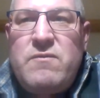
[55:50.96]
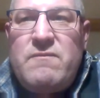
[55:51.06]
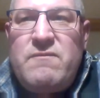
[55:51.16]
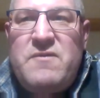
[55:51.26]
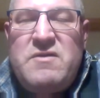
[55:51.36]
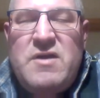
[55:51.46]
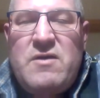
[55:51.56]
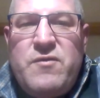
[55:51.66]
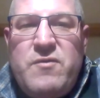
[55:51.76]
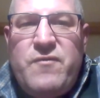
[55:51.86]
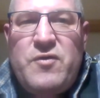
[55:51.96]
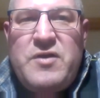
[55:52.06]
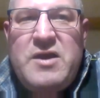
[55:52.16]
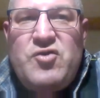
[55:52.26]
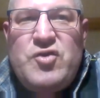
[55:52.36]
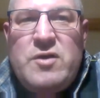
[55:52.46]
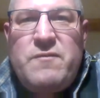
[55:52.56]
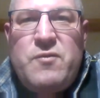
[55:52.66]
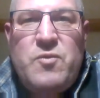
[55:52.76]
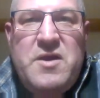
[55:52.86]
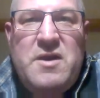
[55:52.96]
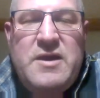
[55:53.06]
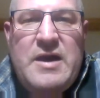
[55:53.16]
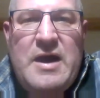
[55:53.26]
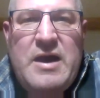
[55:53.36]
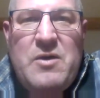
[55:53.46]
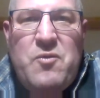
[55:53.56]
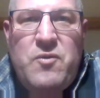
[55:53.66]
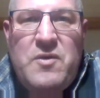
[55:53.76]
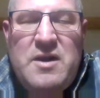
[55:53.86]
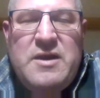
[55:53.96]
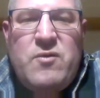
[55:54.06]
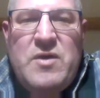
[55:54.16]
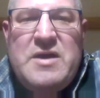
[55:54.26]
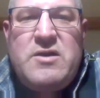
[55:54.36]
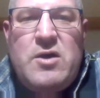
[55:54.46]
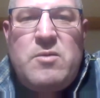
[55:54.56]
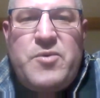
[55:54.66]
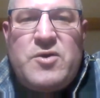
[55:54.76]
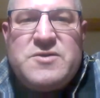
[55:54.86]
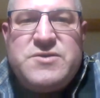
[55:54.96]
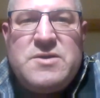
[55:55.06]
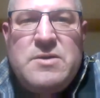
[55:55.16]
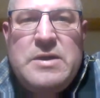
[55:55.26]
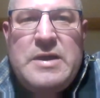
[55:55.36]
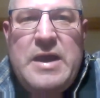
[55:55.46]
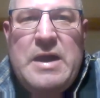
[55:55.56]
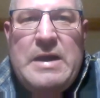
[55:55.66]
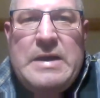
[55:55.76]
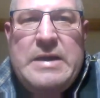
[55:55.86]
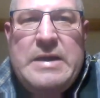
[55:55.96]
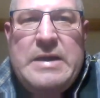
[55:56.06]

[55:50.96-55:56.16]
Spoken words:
these are the foundation of a really great compost, yeah.